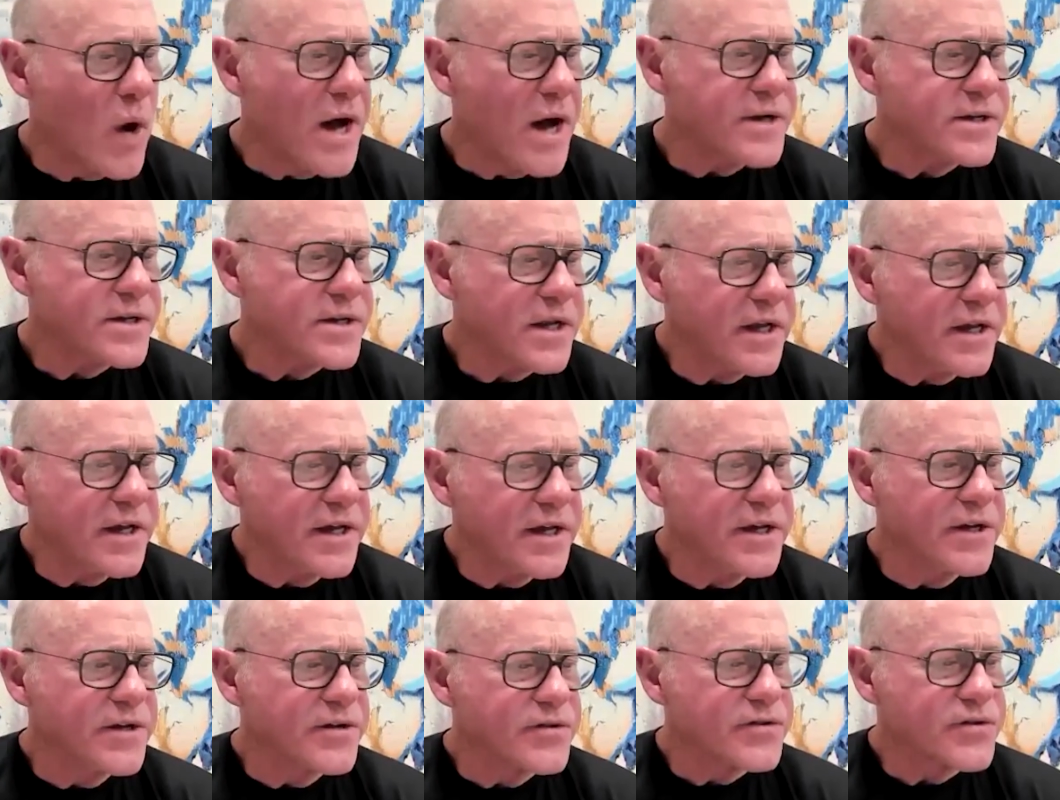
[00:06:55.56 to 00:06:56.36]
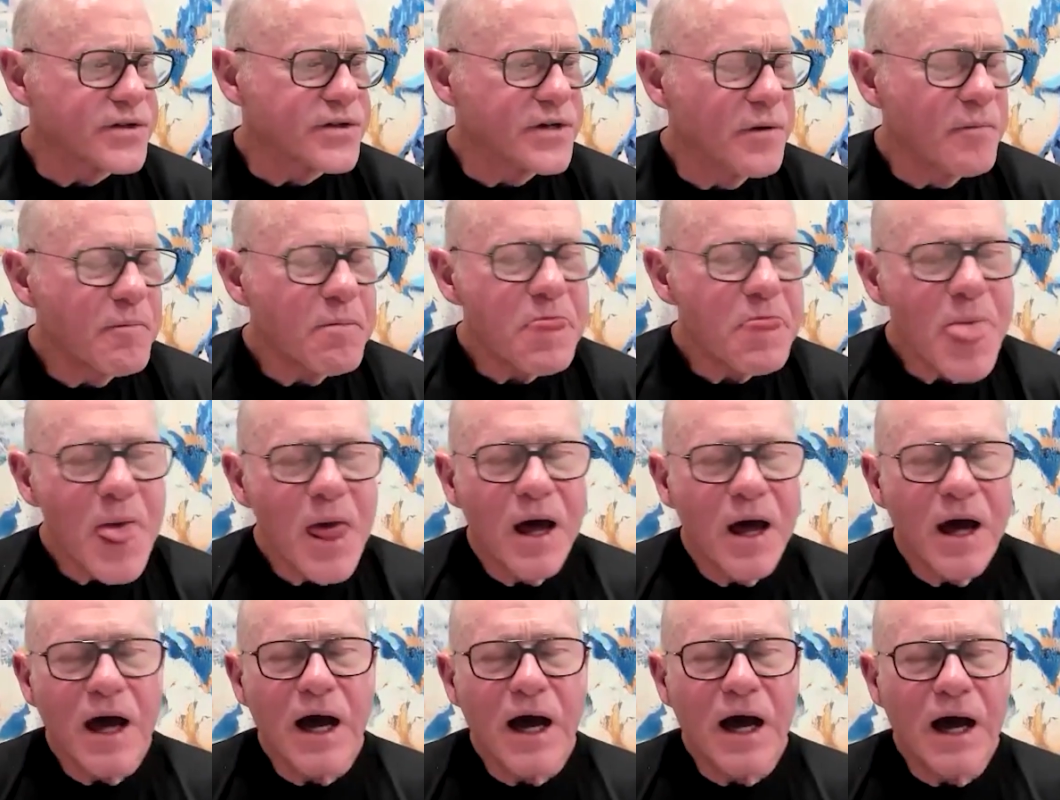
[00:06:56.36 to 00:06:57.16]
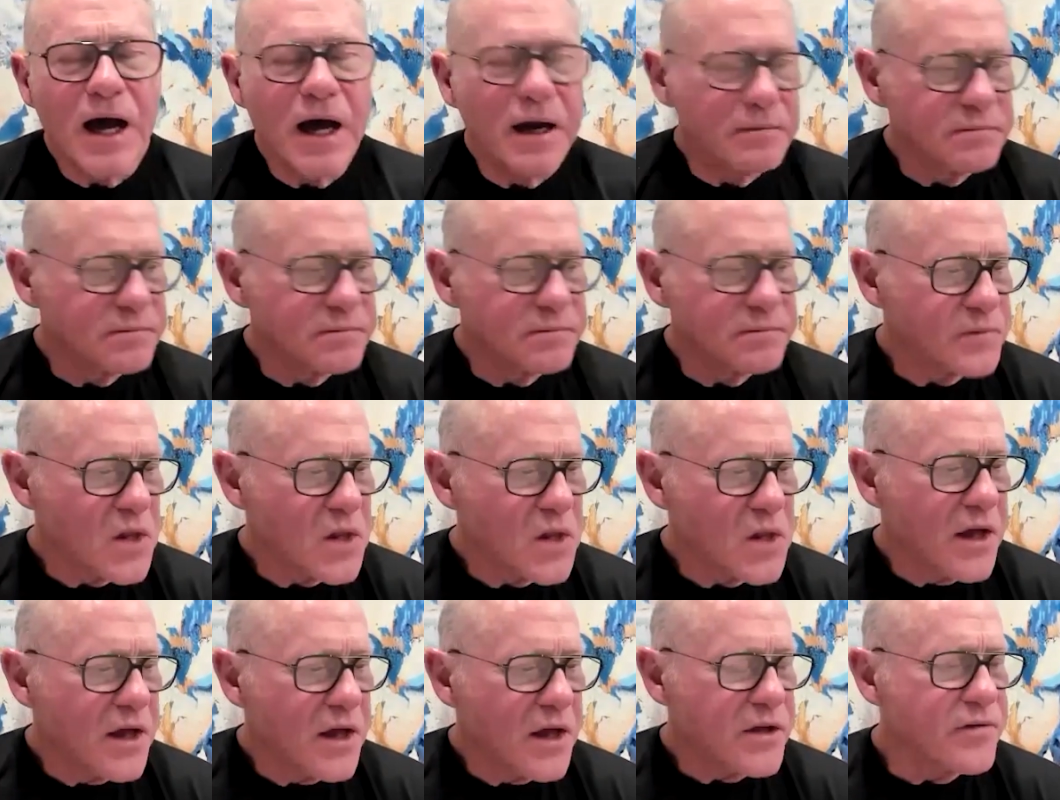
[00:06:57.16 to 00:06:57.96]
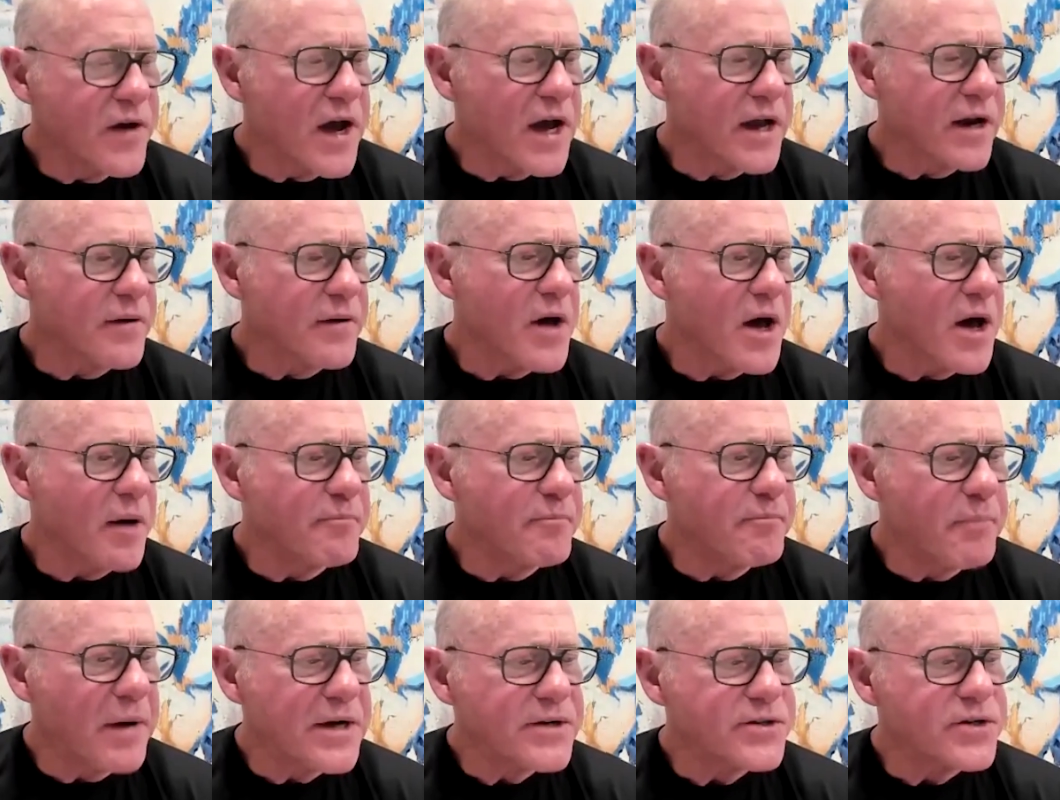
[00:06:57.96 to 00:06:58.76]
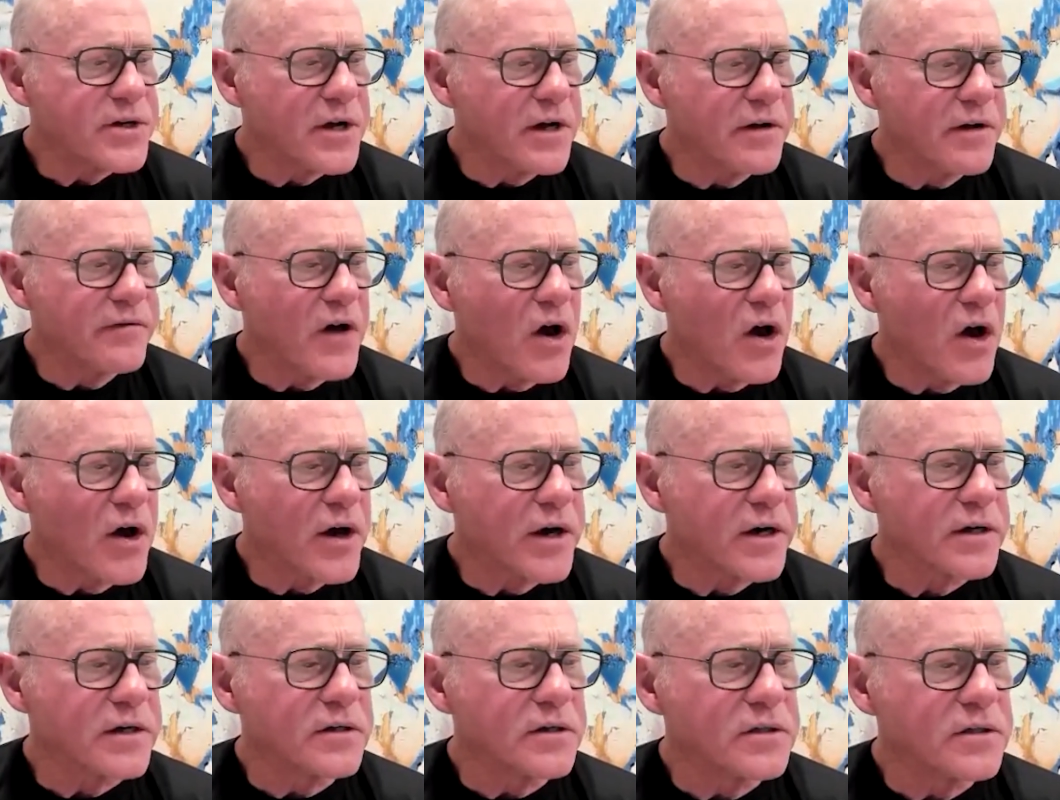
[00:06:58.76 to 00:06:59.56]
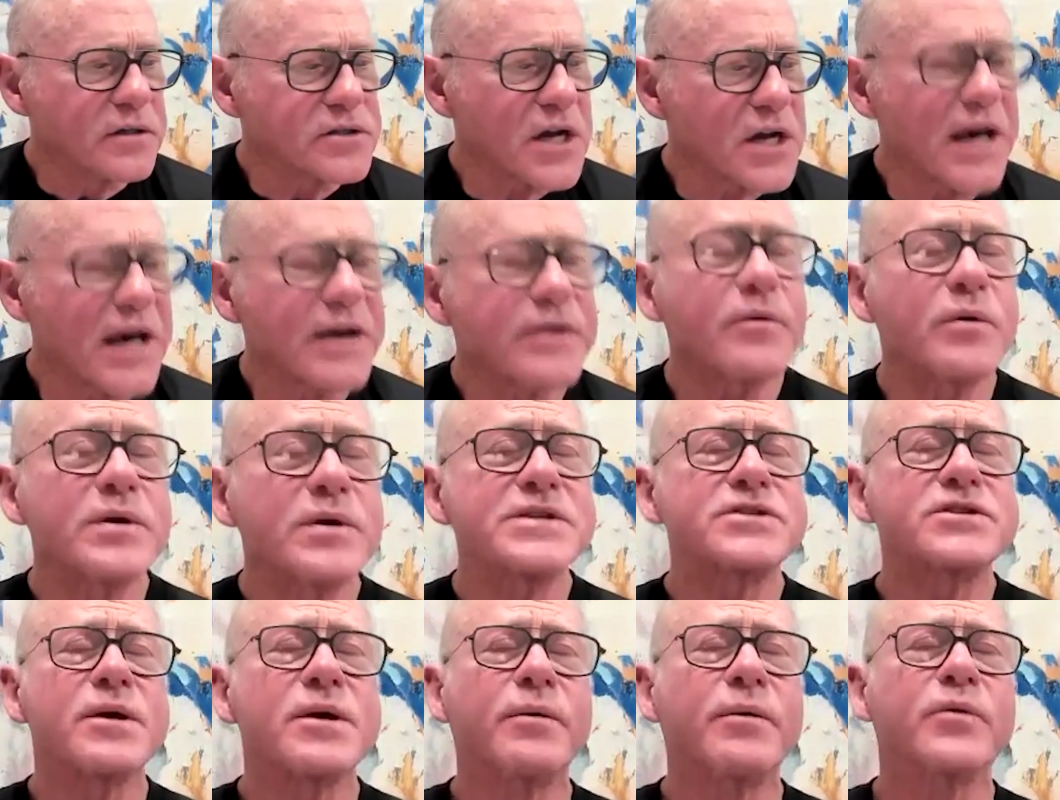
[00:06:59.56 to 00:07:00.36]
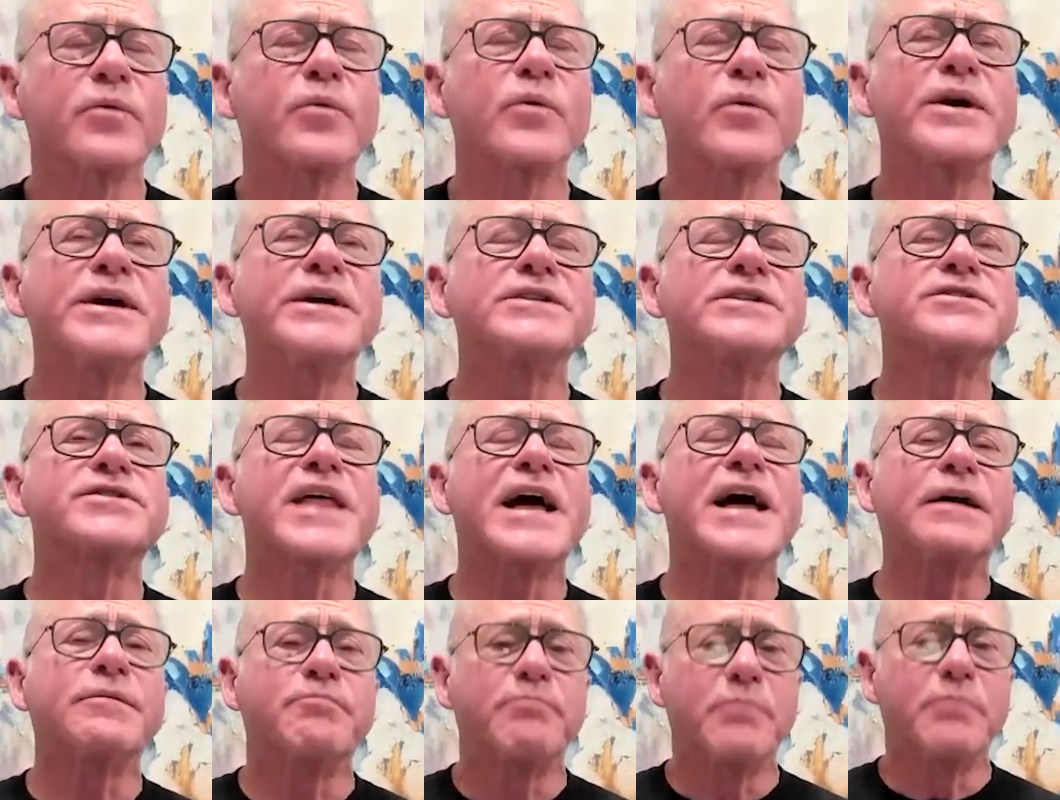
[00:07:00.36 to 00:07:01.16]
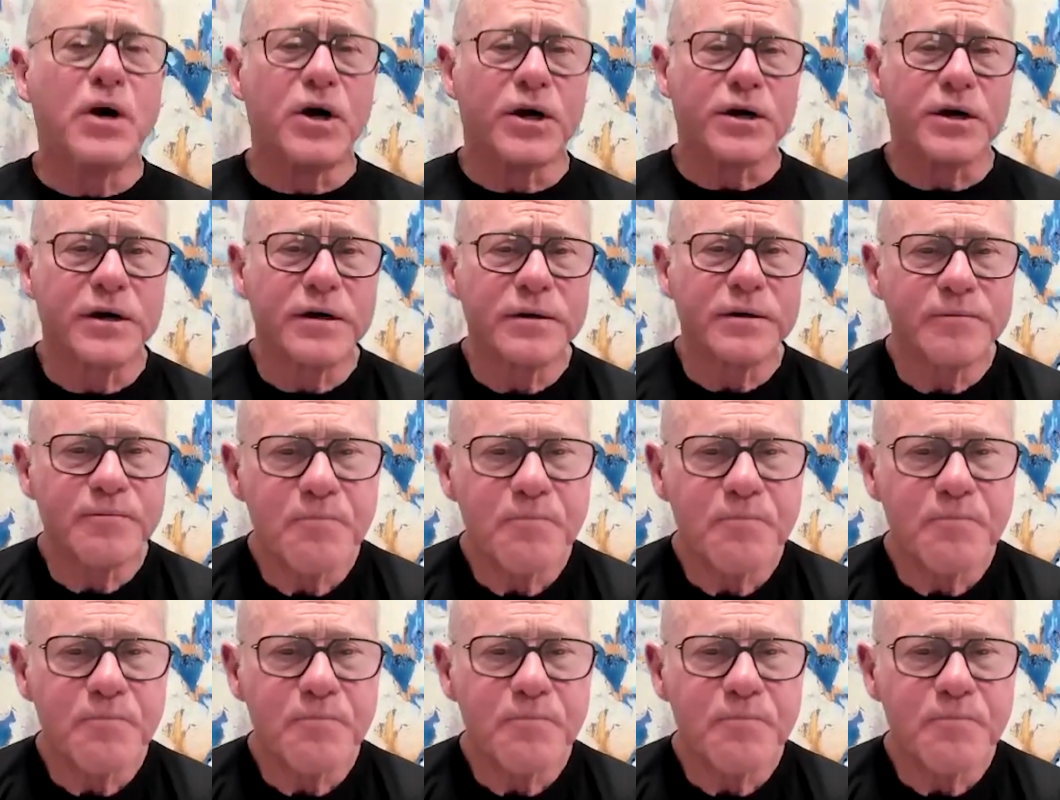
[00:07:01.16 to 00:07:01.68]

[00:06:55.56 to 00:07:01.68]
what is, you've got a bunch of articles, like when someone reads that book,